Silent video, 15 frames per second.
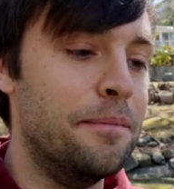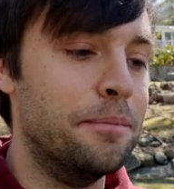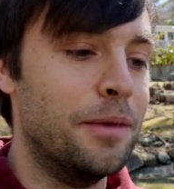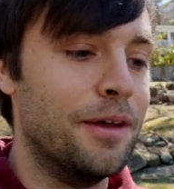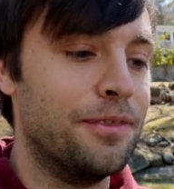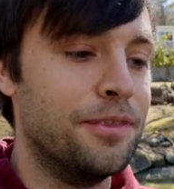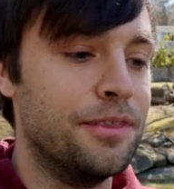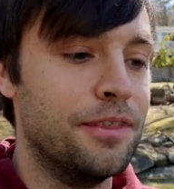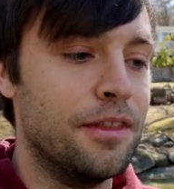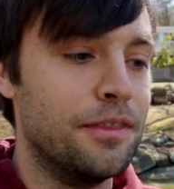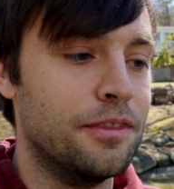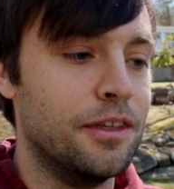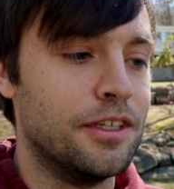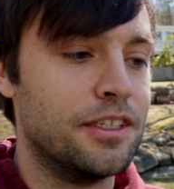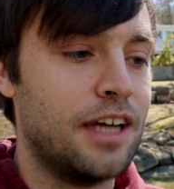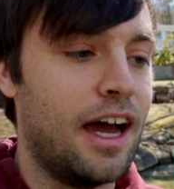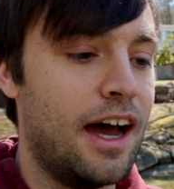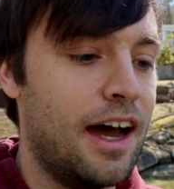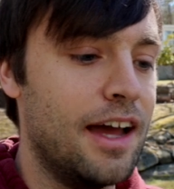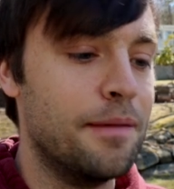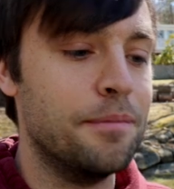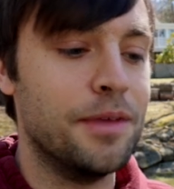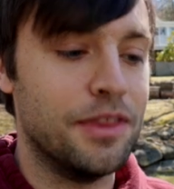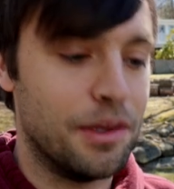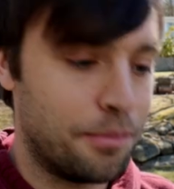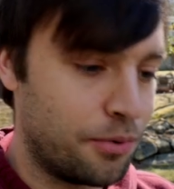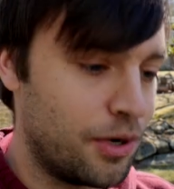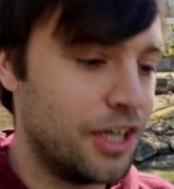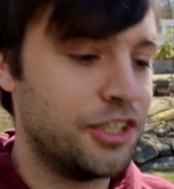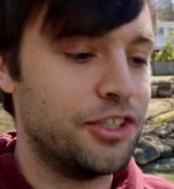But the time and the
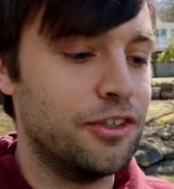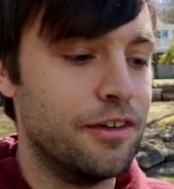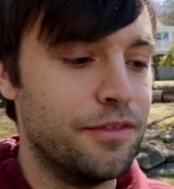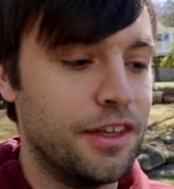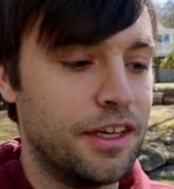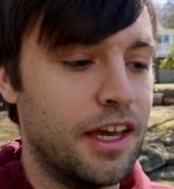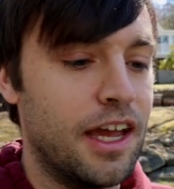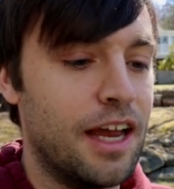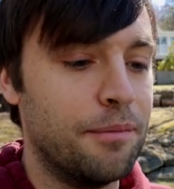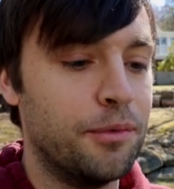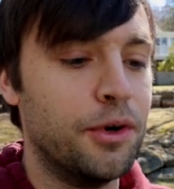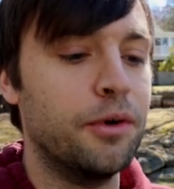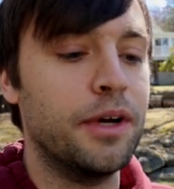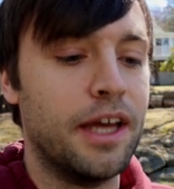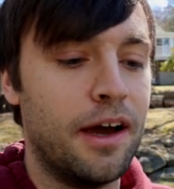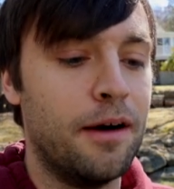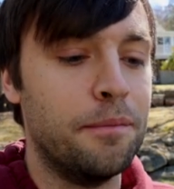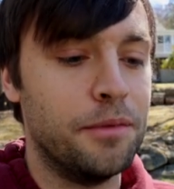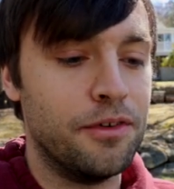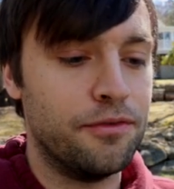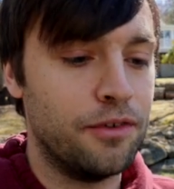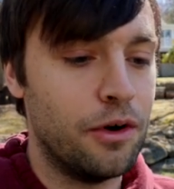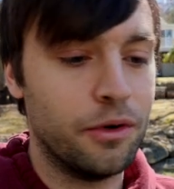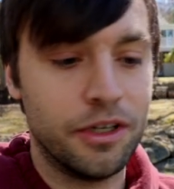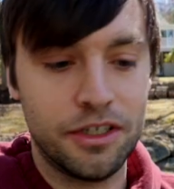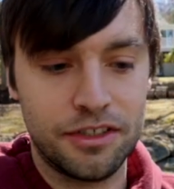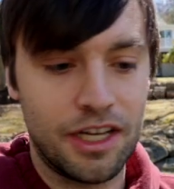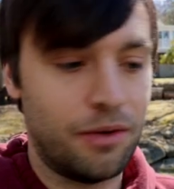pressure of the game really helped me focus.